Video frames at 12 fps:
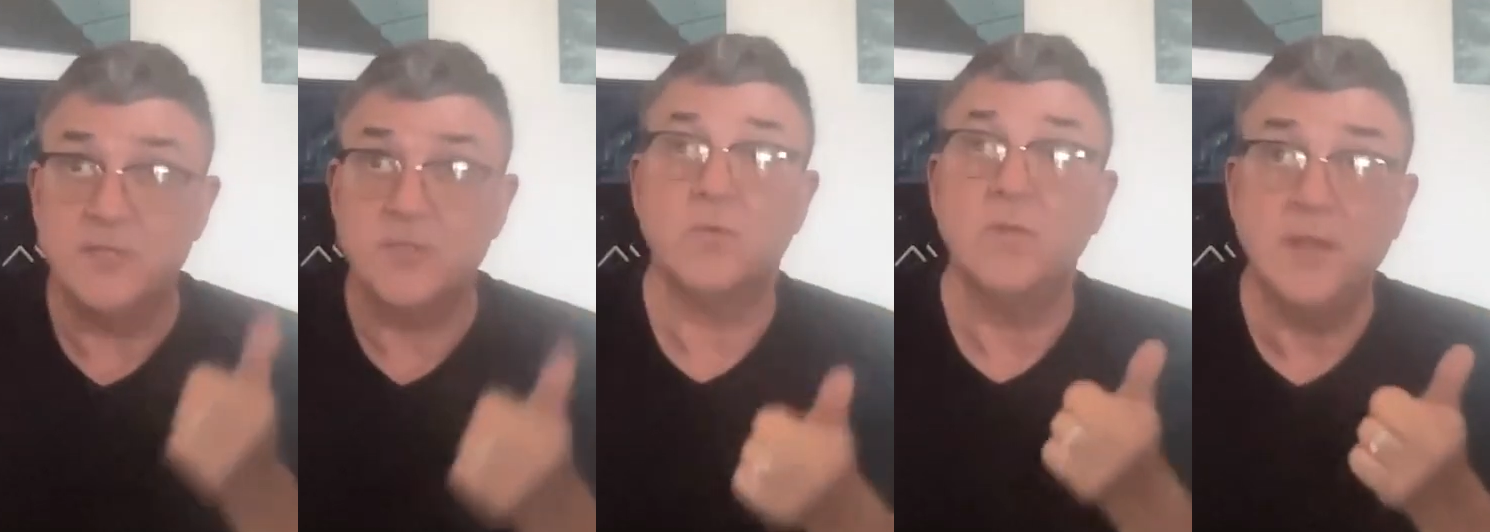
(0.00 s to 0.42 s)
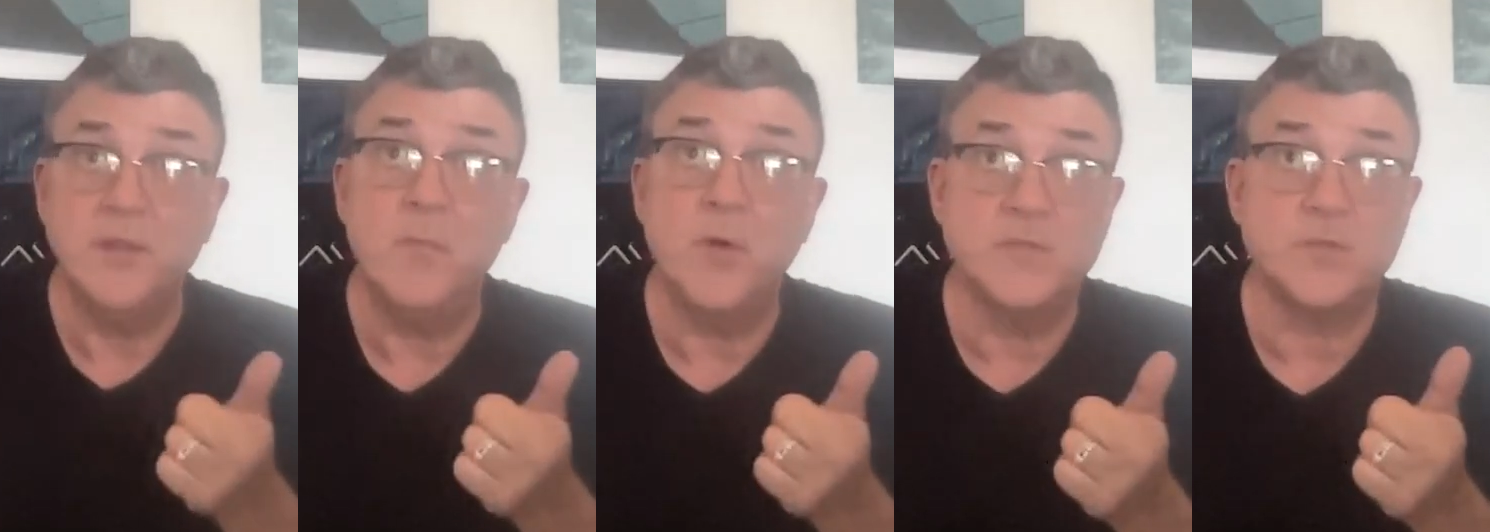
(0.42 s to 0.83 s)
these are
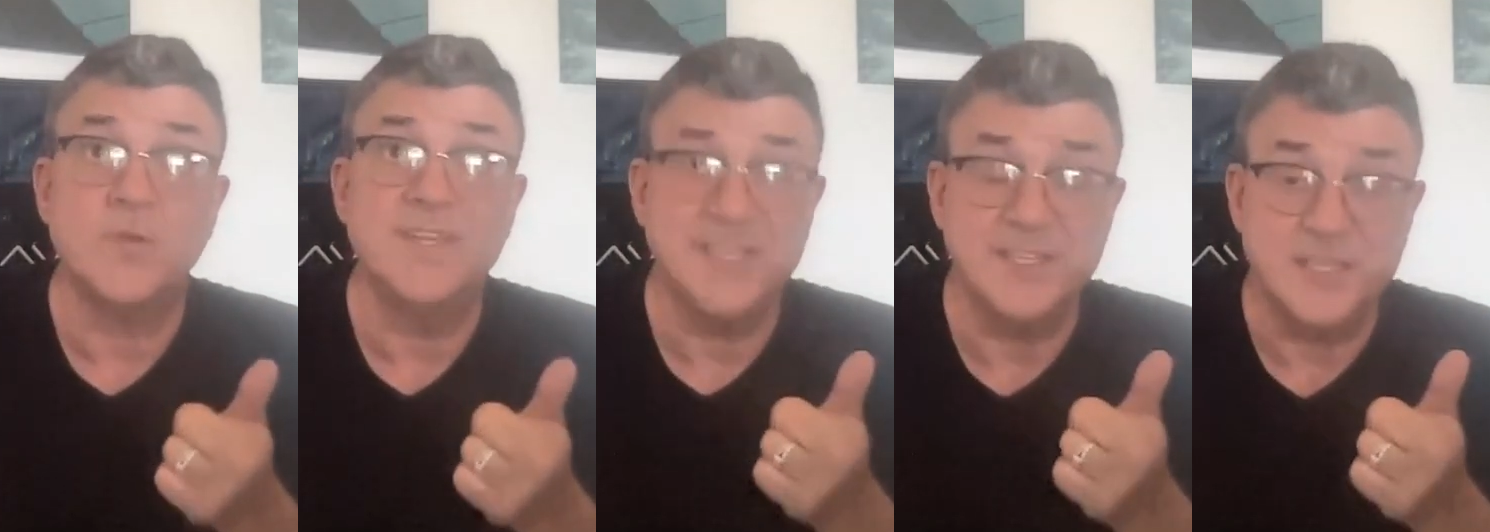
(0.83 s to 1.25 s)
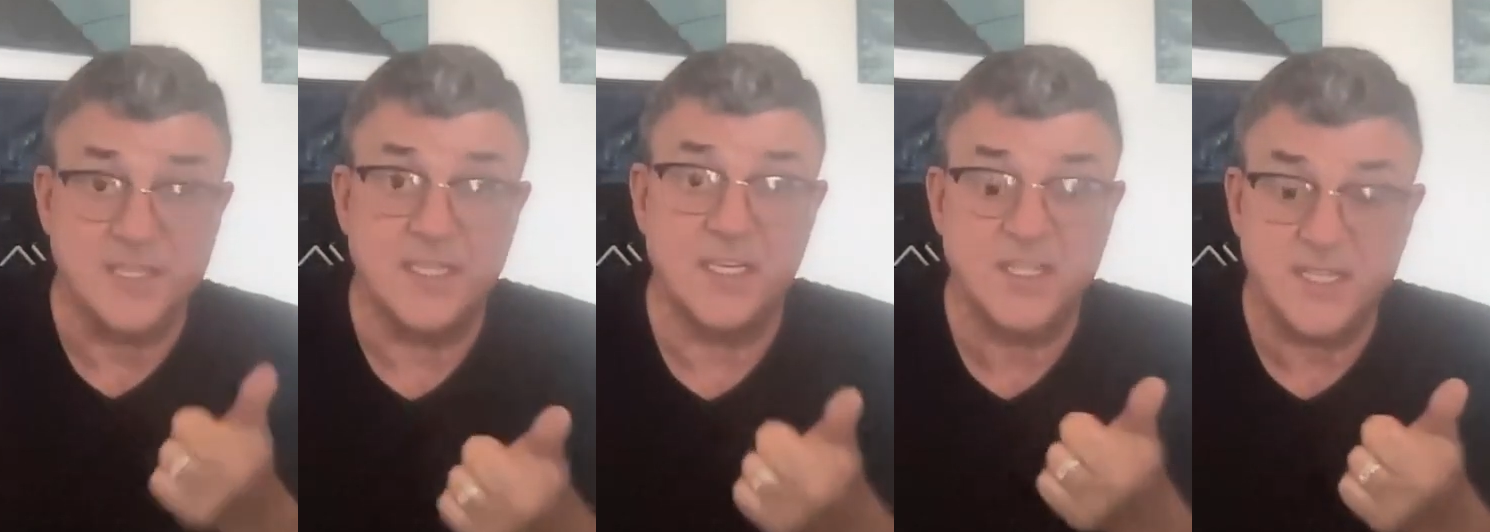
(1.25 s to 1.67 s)
only the most
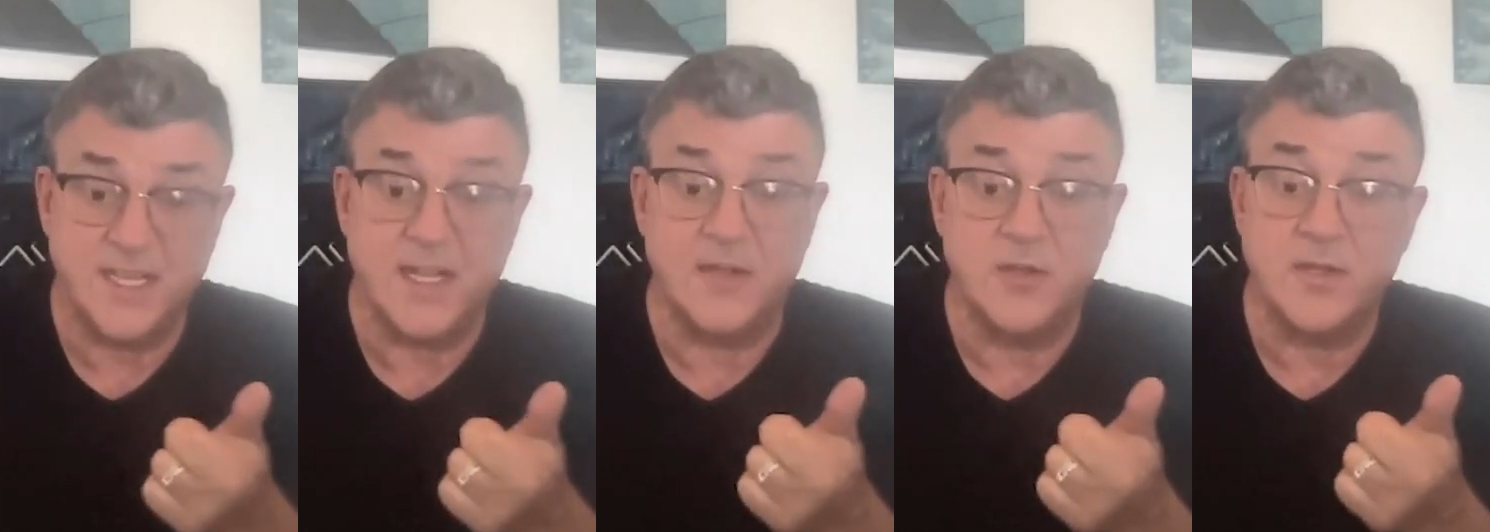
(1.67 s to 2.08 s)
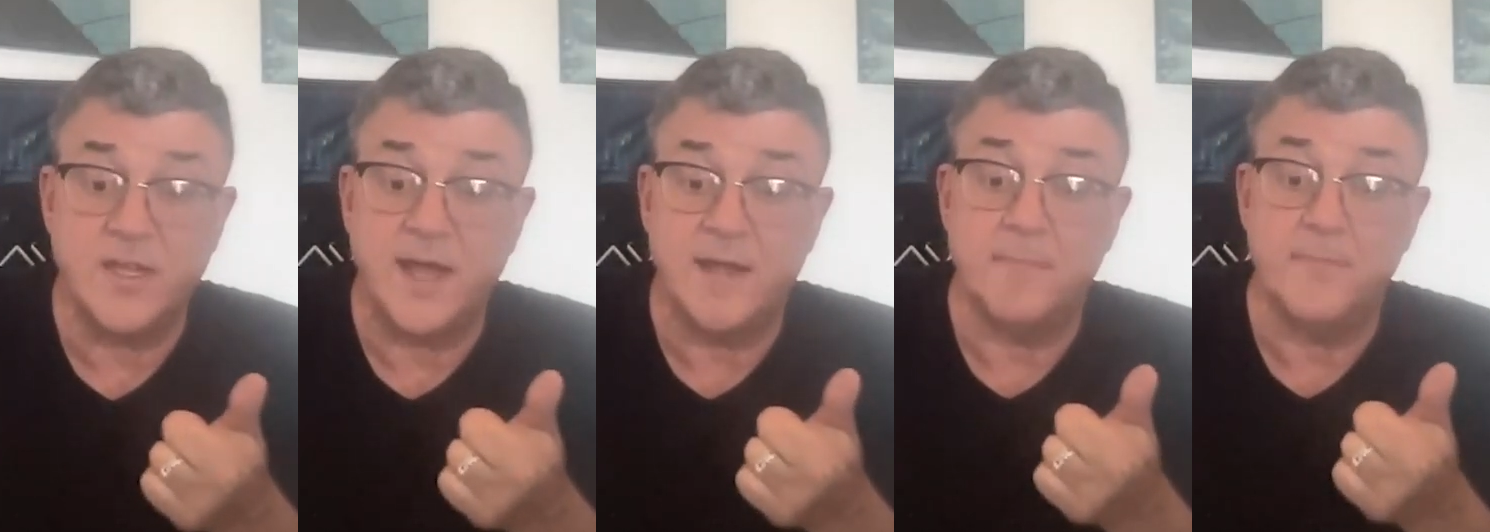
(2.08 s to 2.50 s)
recent six that I
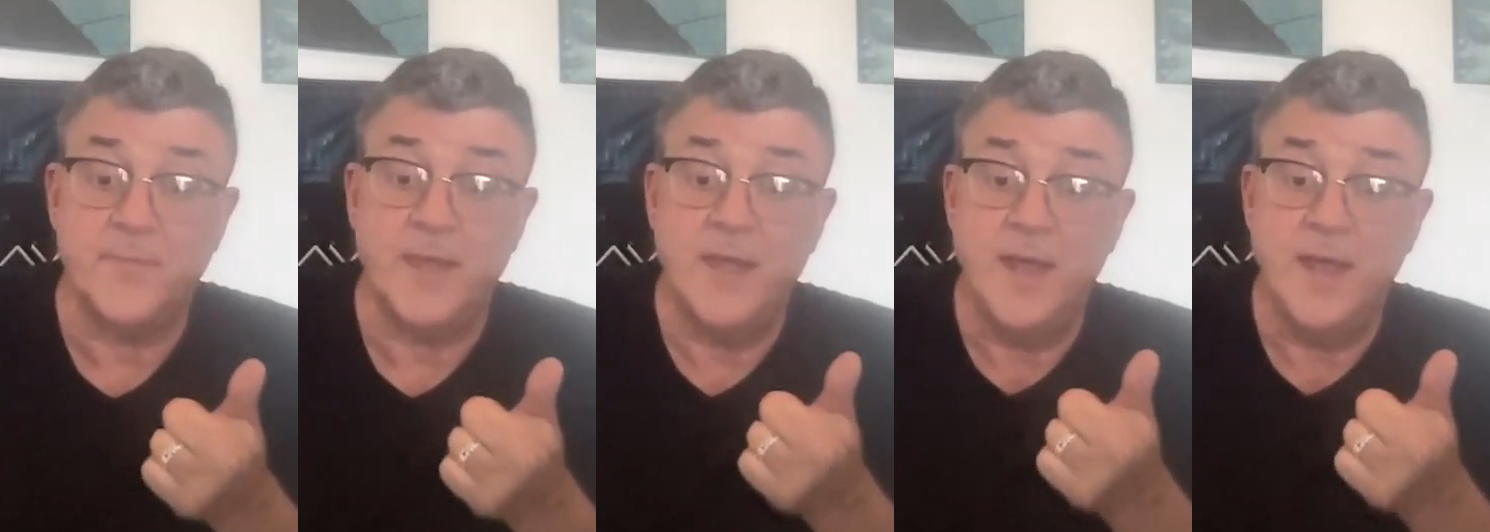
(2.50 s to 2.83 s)
looked at.